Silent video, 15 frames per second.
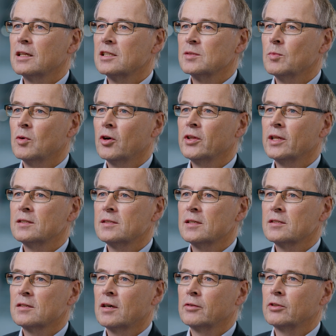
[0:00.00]
That's more than
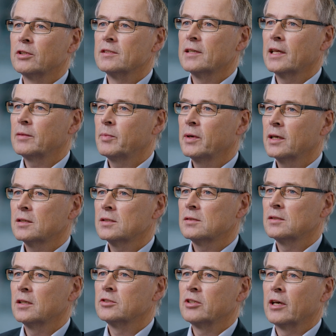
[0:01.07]
600 setbacks,
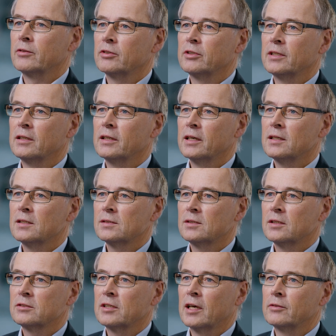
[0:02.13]
600 delays,
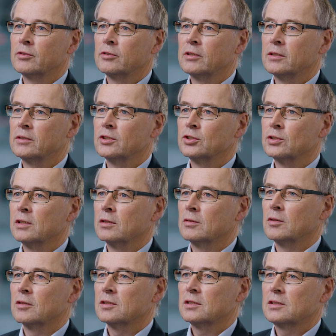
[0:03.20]
600 additional
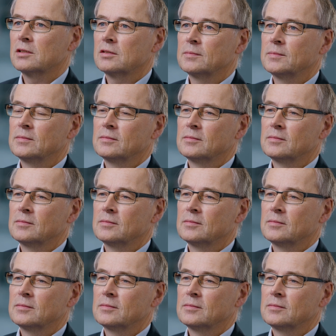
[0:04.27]
costs.